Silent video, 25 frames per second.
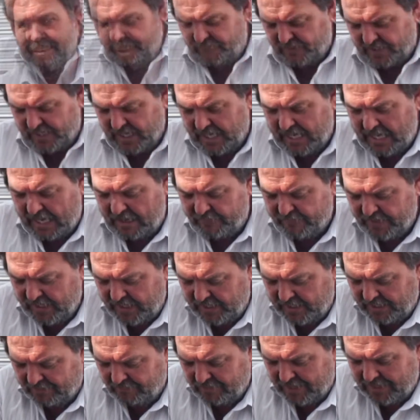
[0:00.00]
If you're going to have
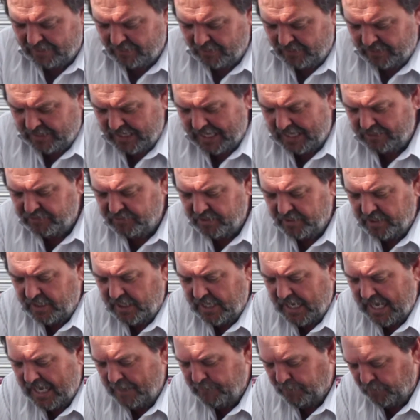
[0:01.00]
anything running on gas, you
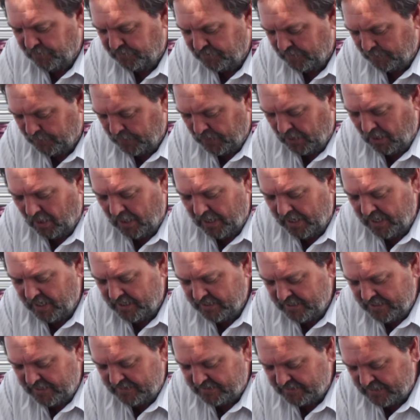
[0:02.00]
need ample supply. And
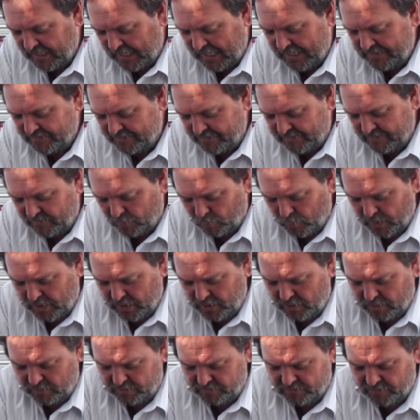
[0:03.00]
in these cases, we
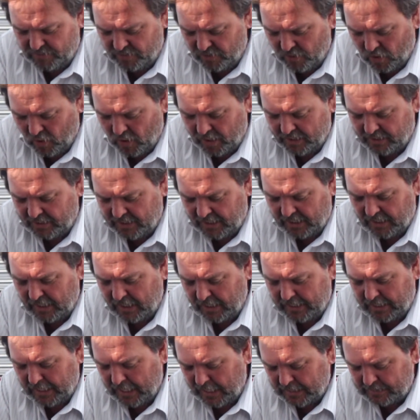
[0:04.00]
use 9
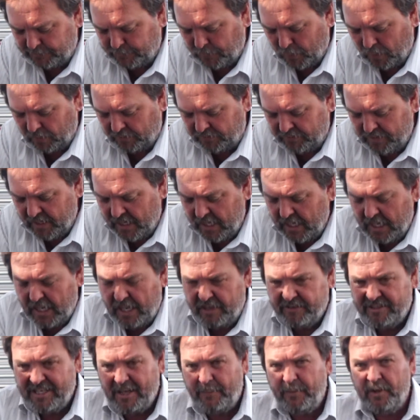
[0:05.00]
kilo gas bottles.
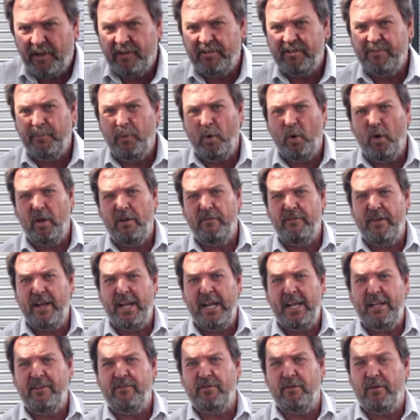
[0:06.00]
Some of the smaller
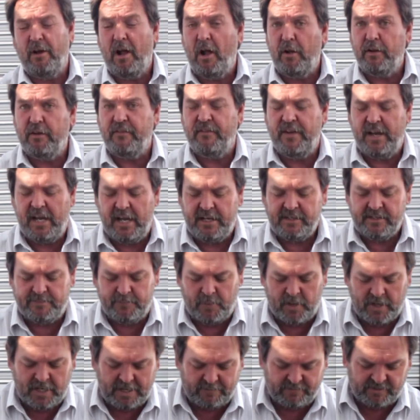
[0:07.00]
vans or older vans
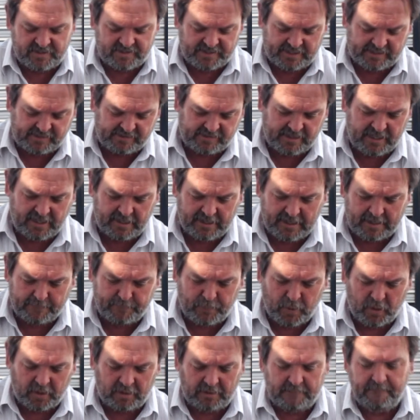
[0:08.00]
might have a 6 kilo
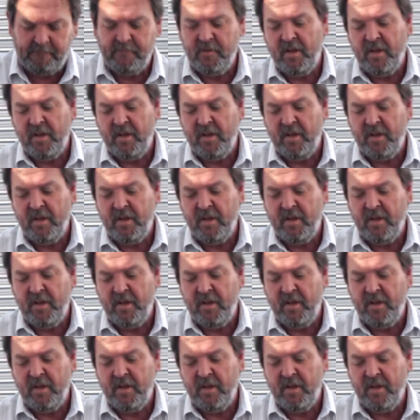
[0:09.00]
bottle.